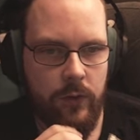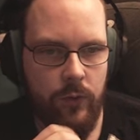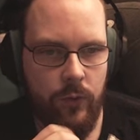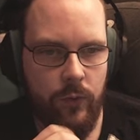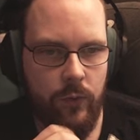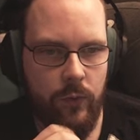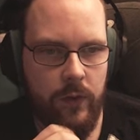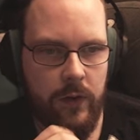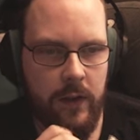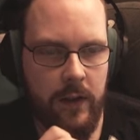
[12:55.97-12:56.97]
draw
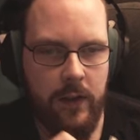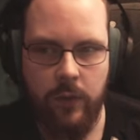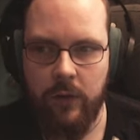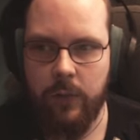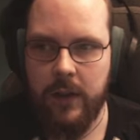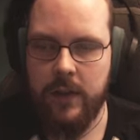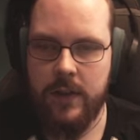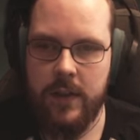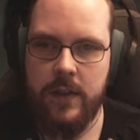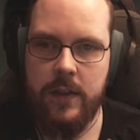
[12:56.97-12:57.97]
with a heatwave blast.
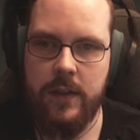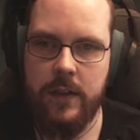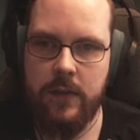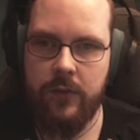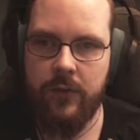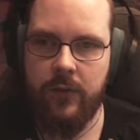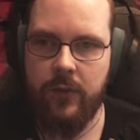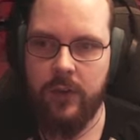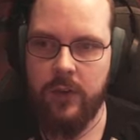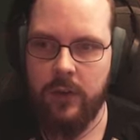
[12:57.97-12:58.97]
That's kind of
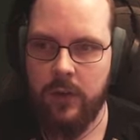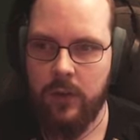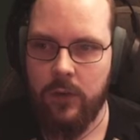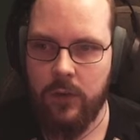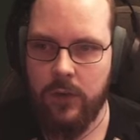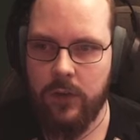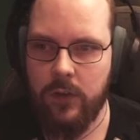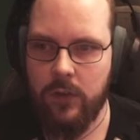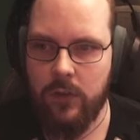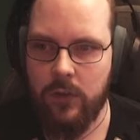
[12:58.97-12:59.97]
fun. What is
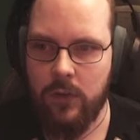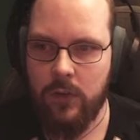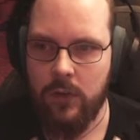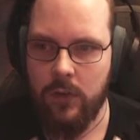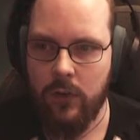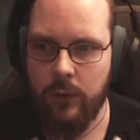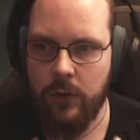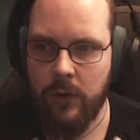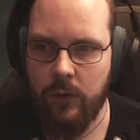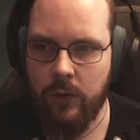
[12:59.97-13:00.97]
this?
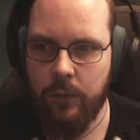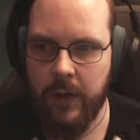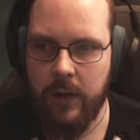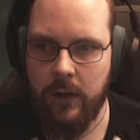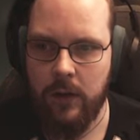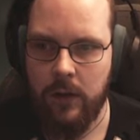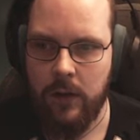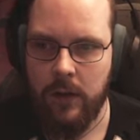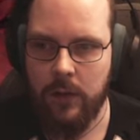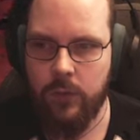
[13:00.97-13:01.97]
Communion with Bayle.
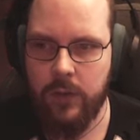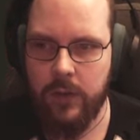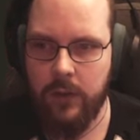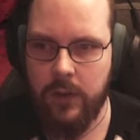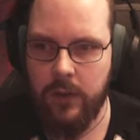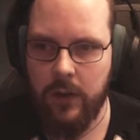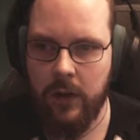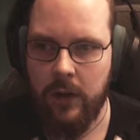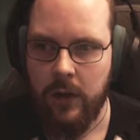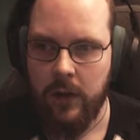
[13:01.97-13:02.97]
That's what I read.
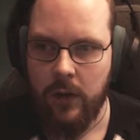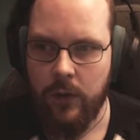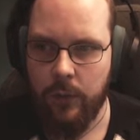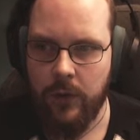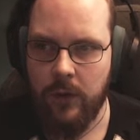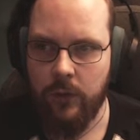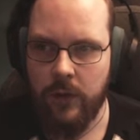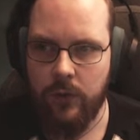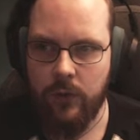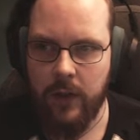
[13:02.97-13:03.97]
Okay. Communion with
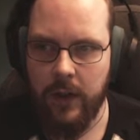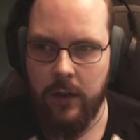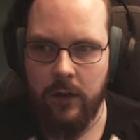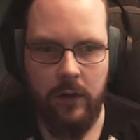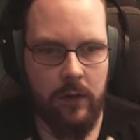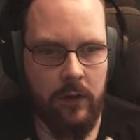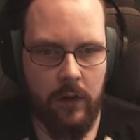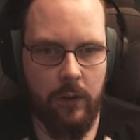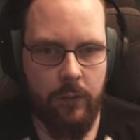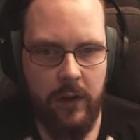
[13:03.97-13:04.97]
the dragon. I
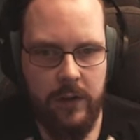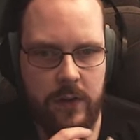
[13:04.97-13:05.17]
can buy